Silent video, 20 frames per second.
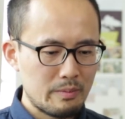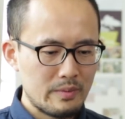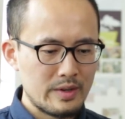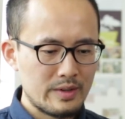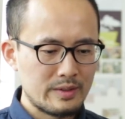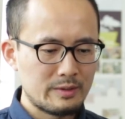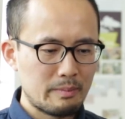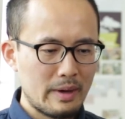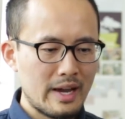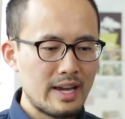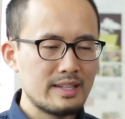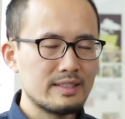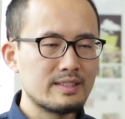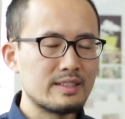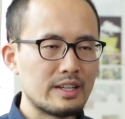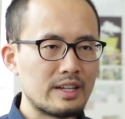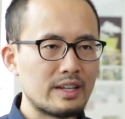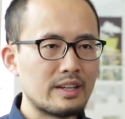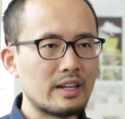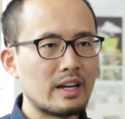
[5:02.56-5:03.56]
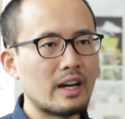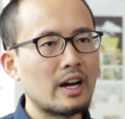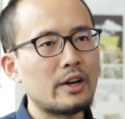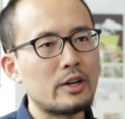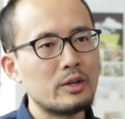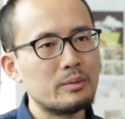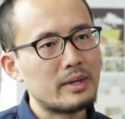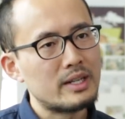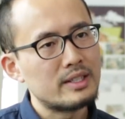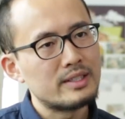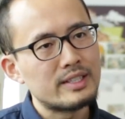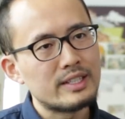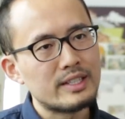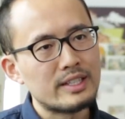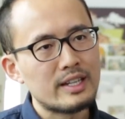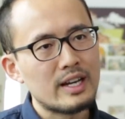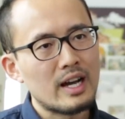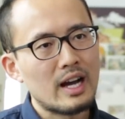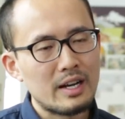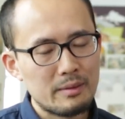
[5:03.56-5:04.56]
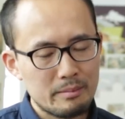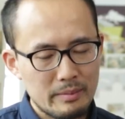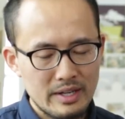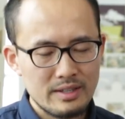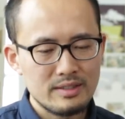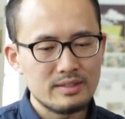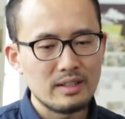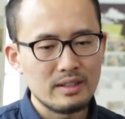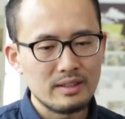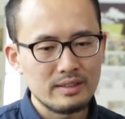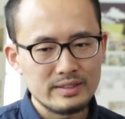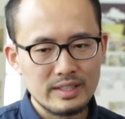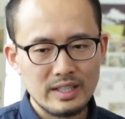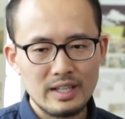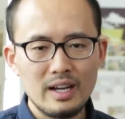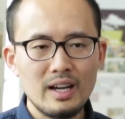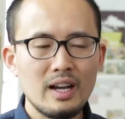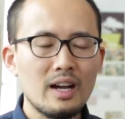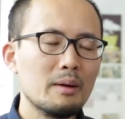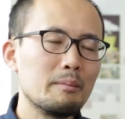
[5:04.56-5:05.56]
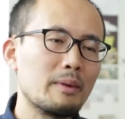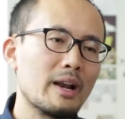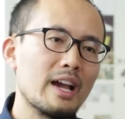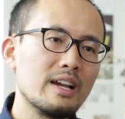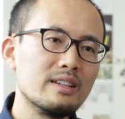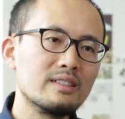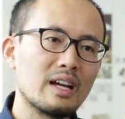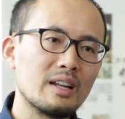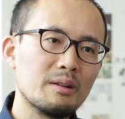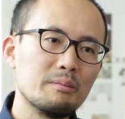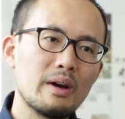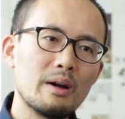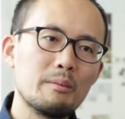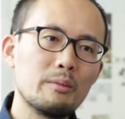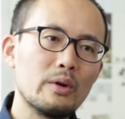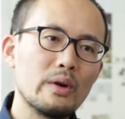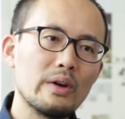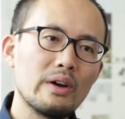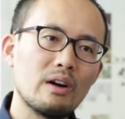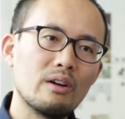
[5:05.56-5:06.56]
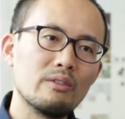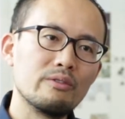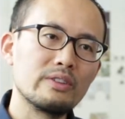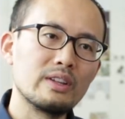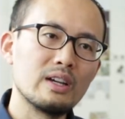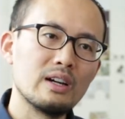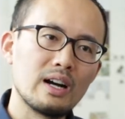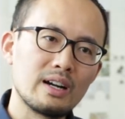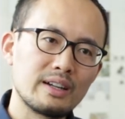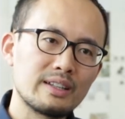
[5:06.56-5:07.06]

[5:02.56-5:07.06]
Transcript: is based in humanity and based on the place and memory of the